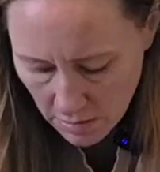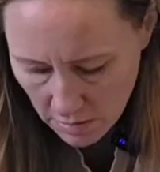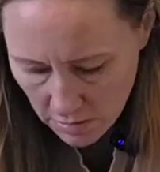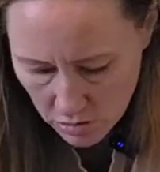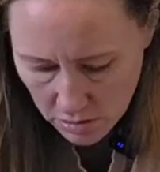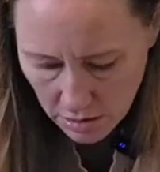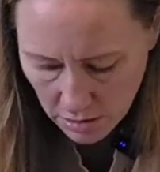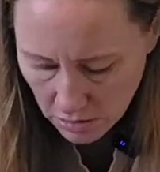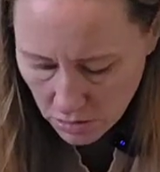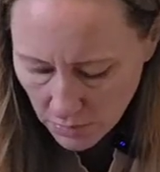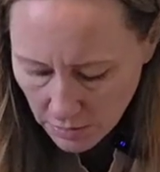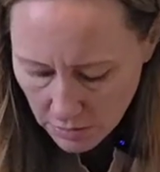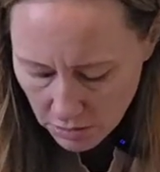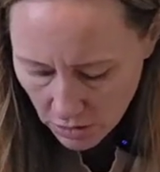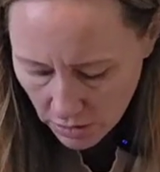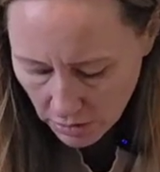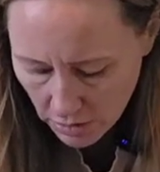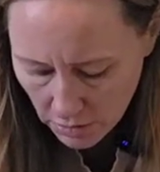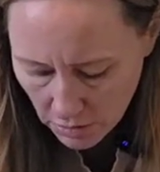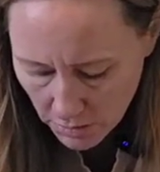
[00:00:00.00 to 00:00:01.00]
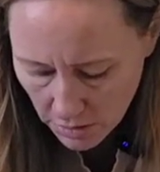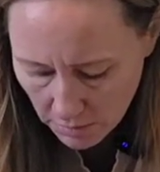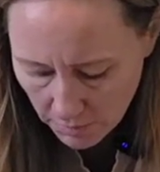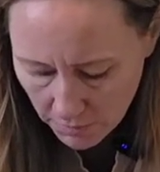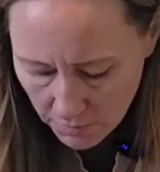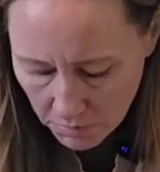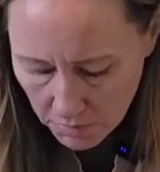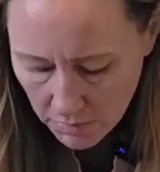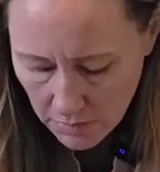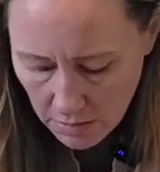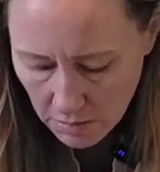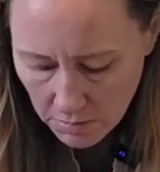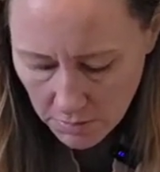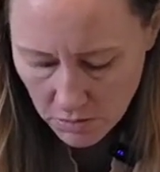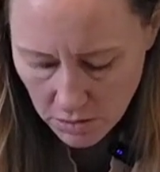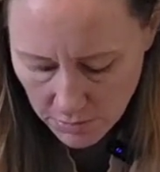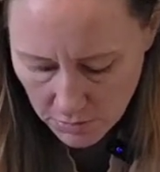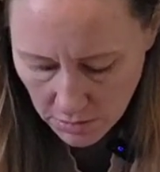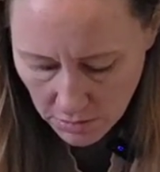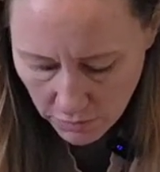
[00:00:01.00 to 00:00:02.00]
Just get each one started a little bit. Ooh, I
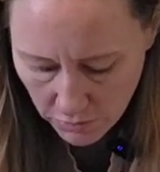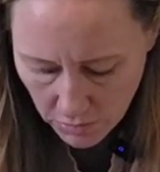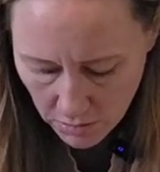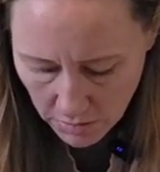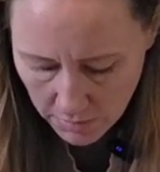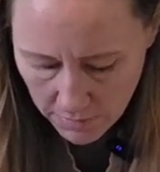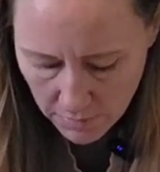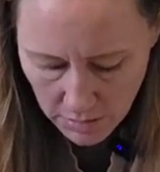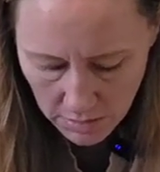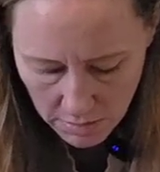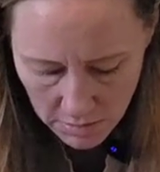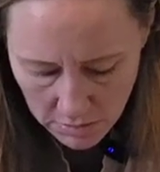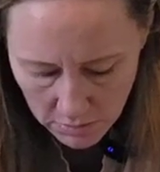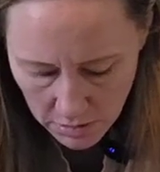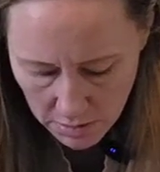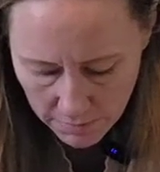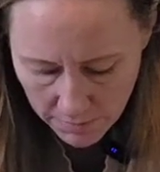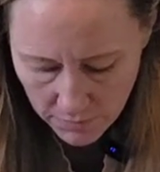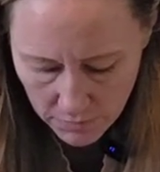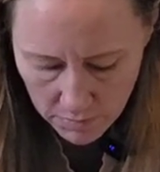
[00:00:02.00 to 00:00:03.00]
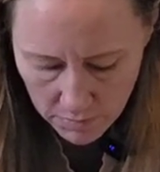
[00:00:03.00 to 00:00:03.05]
dropped one on the floor. It's okay.